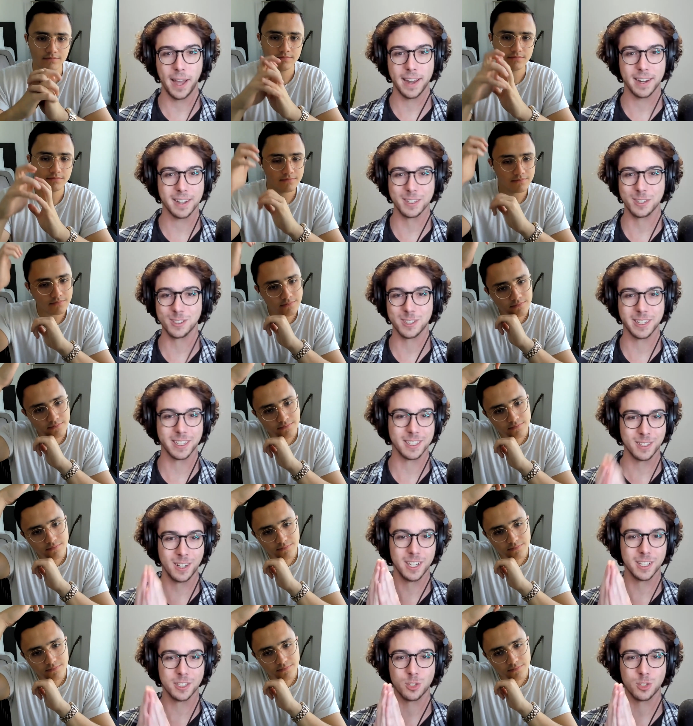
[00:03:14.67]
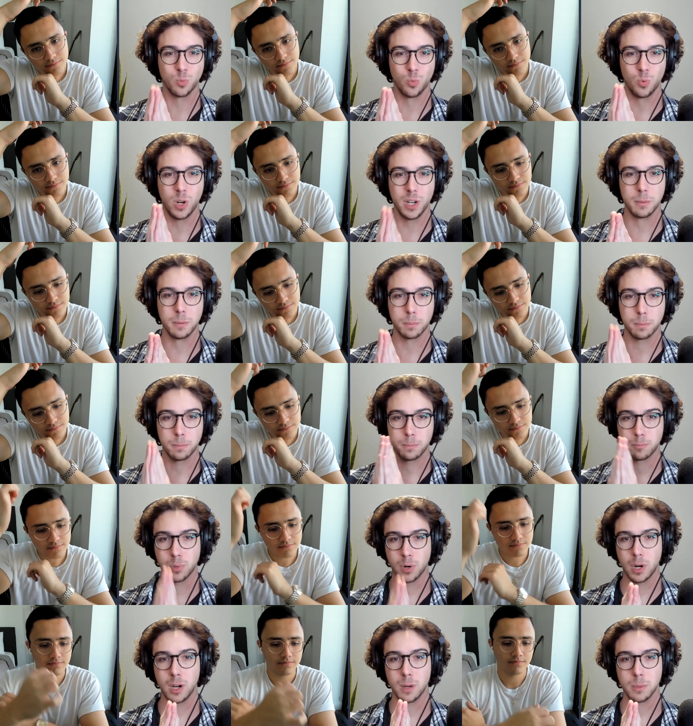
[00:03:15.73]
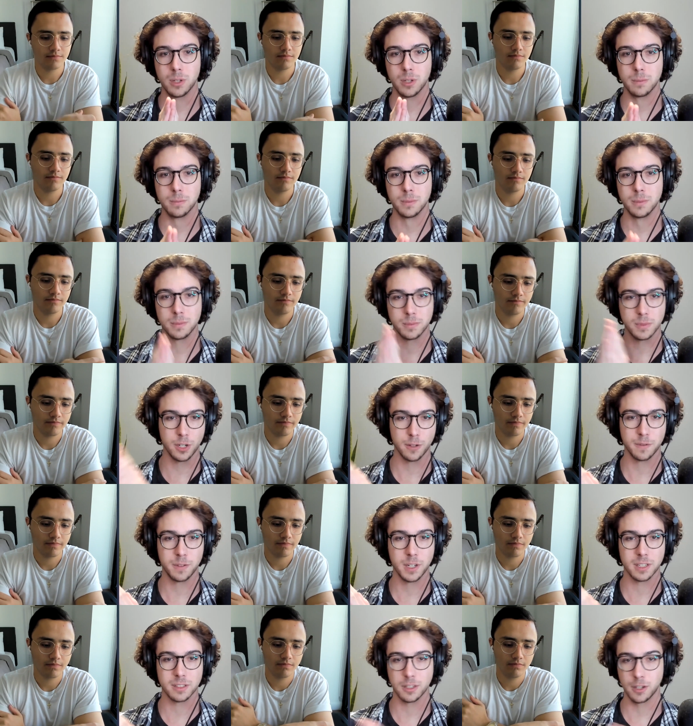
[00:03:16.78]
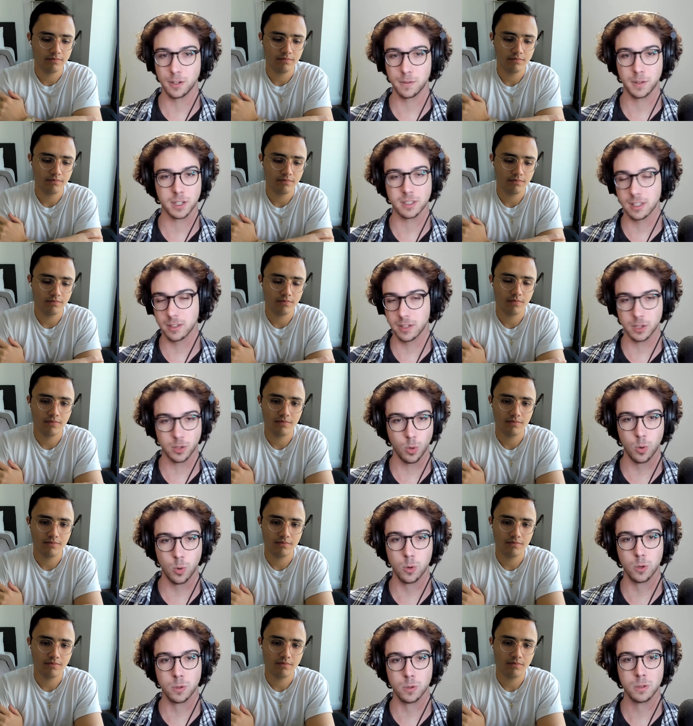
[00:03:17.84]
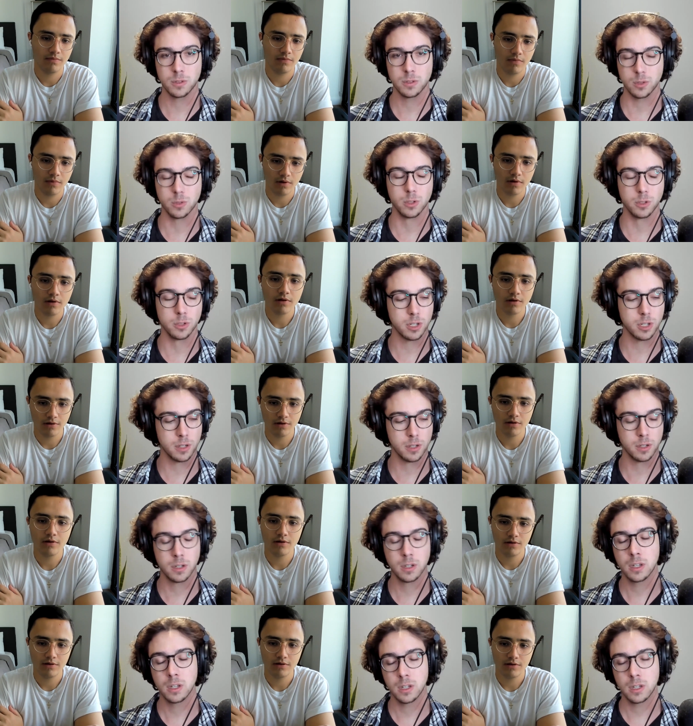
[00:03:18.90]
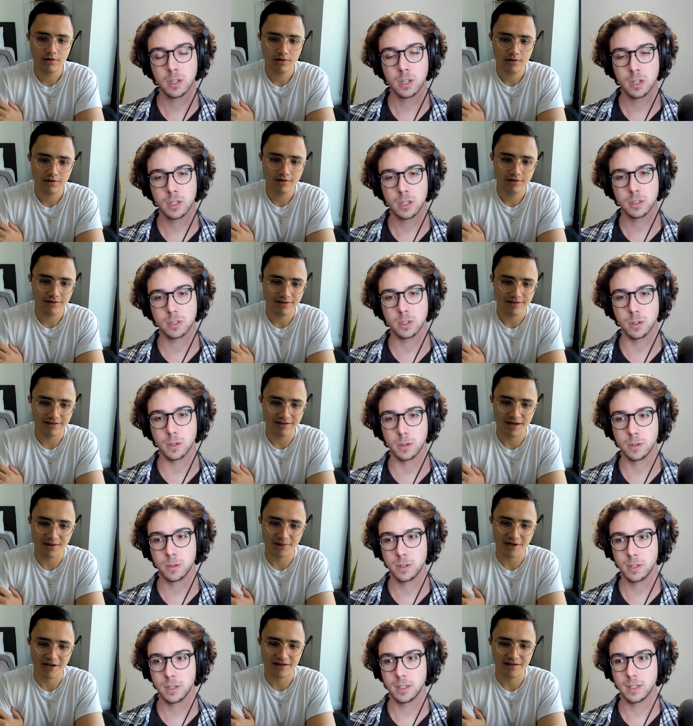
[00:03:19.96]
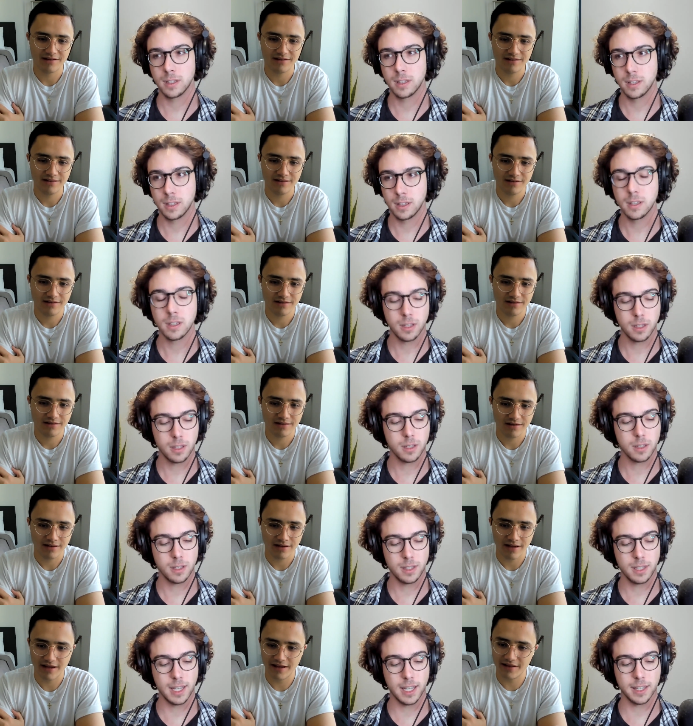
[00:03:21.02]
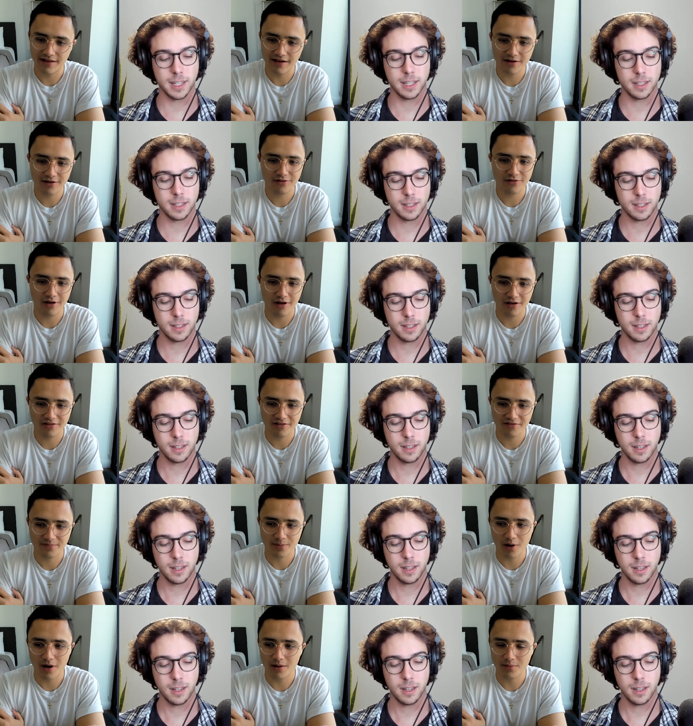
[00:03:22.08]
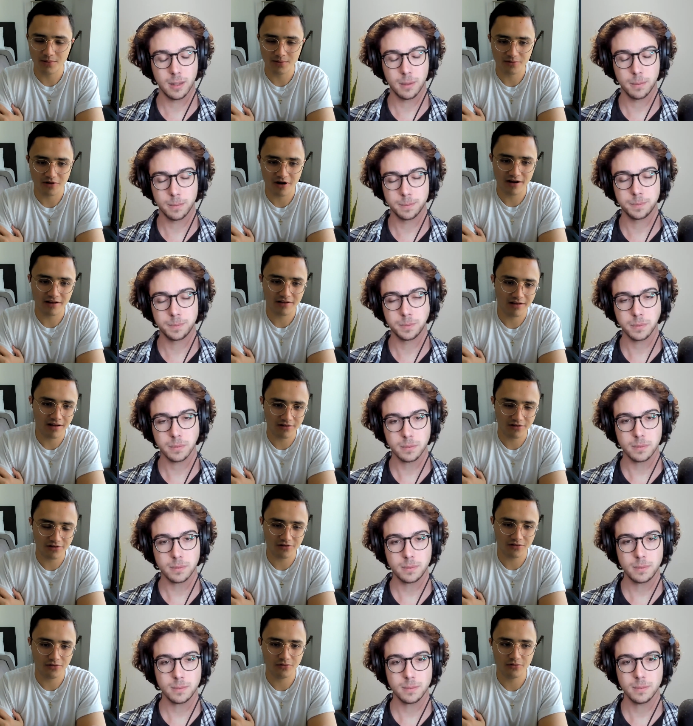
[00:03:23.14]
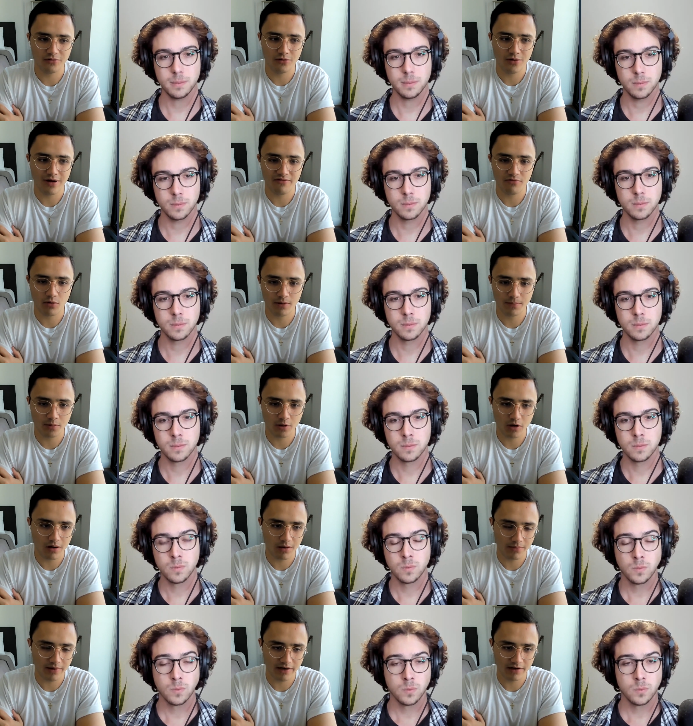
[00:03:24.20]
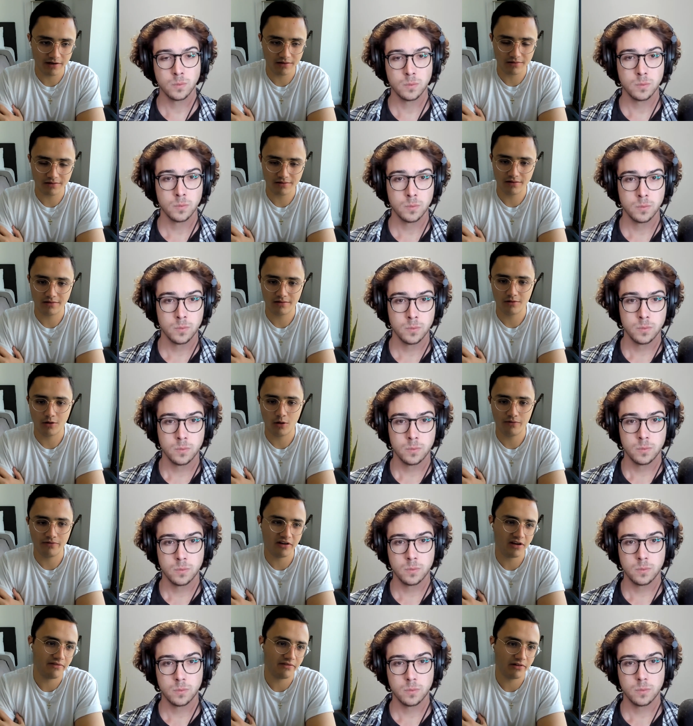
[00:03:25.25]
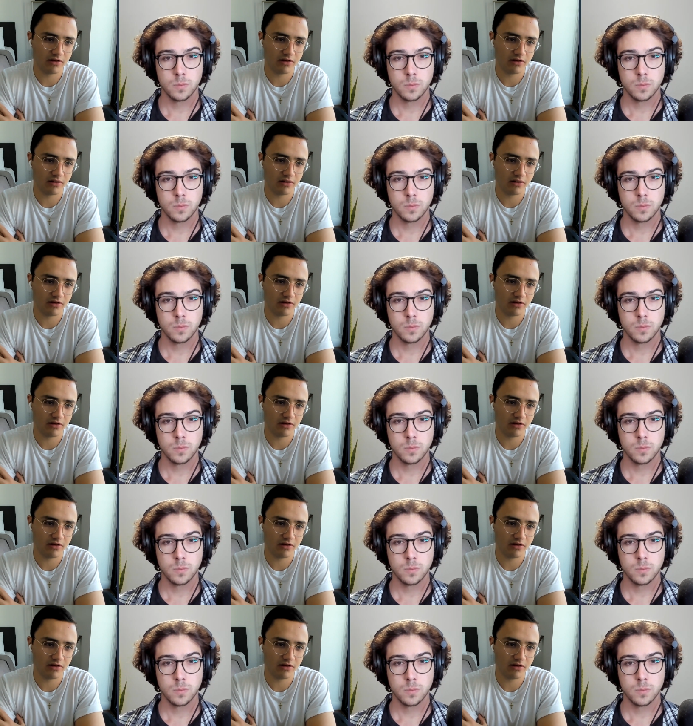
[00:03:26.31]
Speaker 1: package. Like, it's not just one problem that you're fixing, you're fixing like the whole solution.
Speaker 2: So yeah, man. Yeah, and that, there's lots of problems, right? It's not just you, you have one problem that needs to get solved and